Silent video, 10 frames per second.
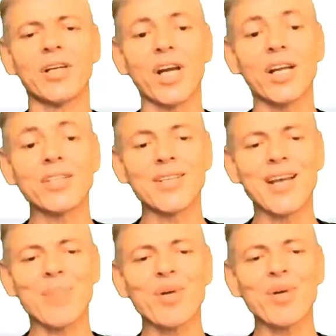Change
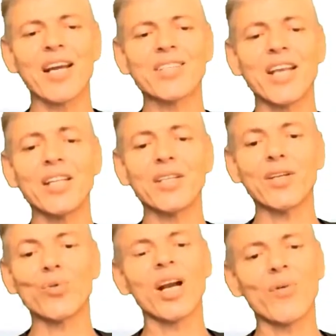this uppercase Z
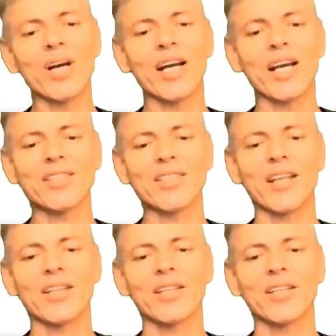to a lowercase
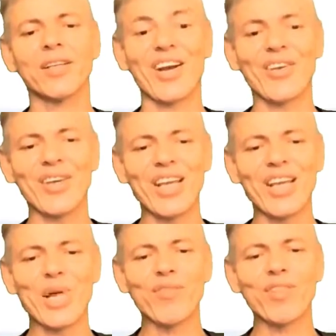z. Now you can
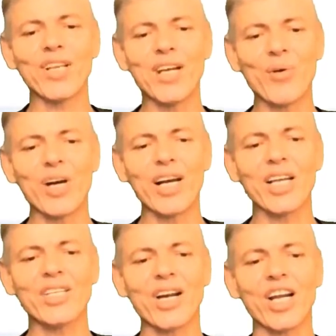remove this
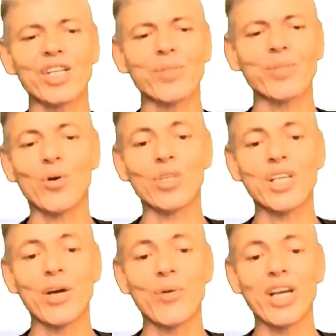lowercase range because
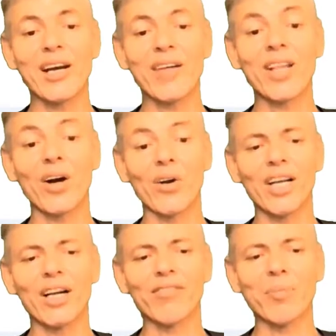here we cover the
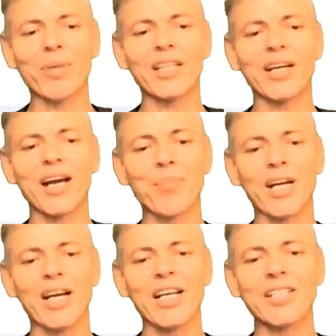whole alphabet in
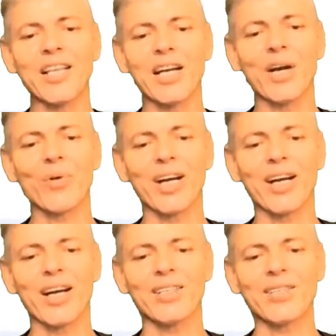uppercase and
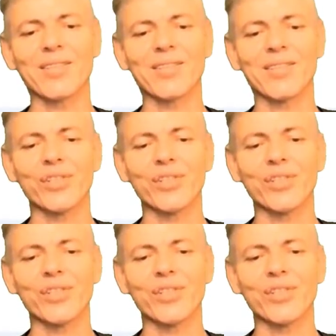lowercase.